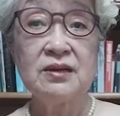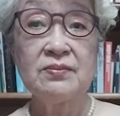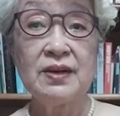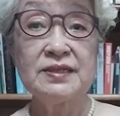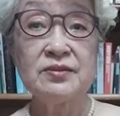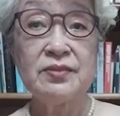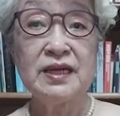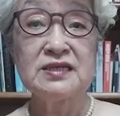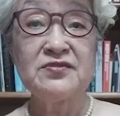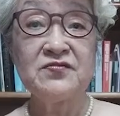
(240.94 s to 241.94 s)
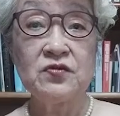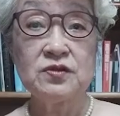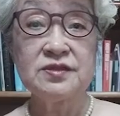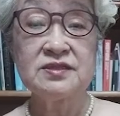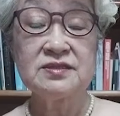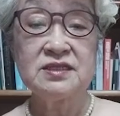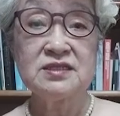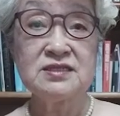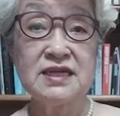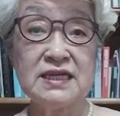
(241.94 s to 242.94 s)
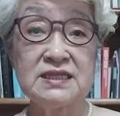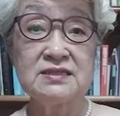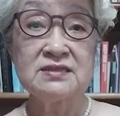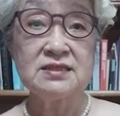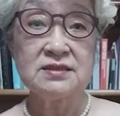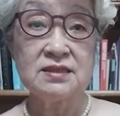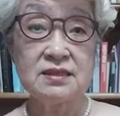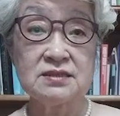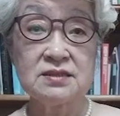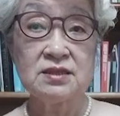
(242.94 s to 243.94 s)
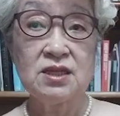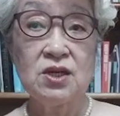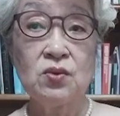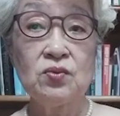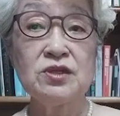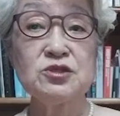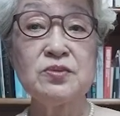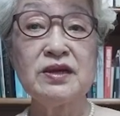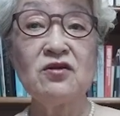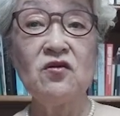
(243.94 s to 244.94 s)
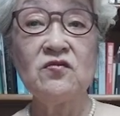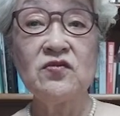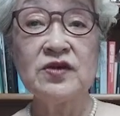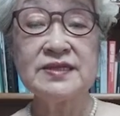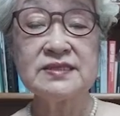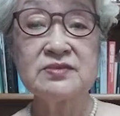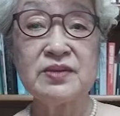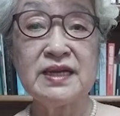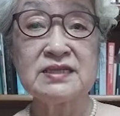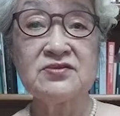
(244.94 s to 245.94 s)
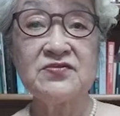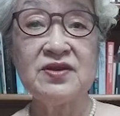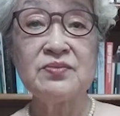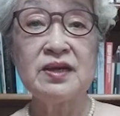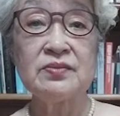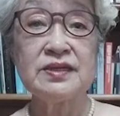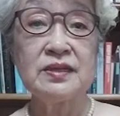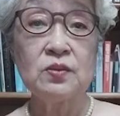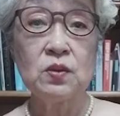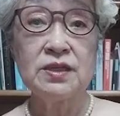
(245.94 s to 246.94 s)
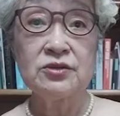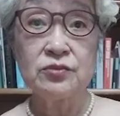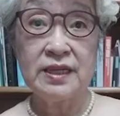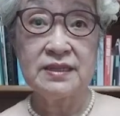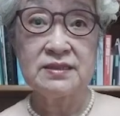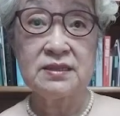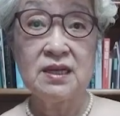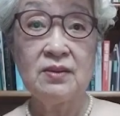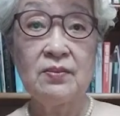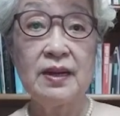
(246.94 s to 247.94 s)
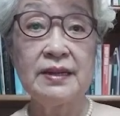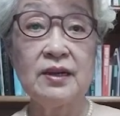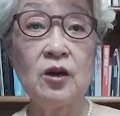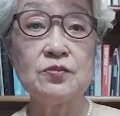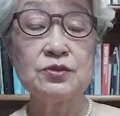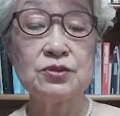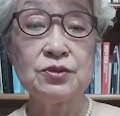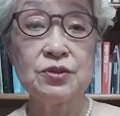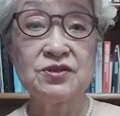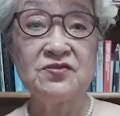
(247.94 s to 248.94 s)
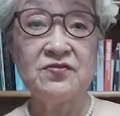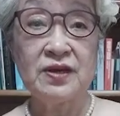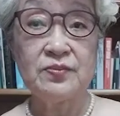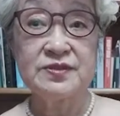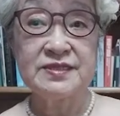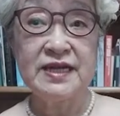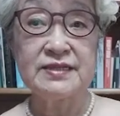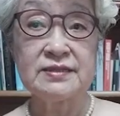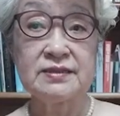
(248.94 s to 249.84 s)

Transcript: by the male default since 1960s, which may overestimate female metabolic rate by up to 35%.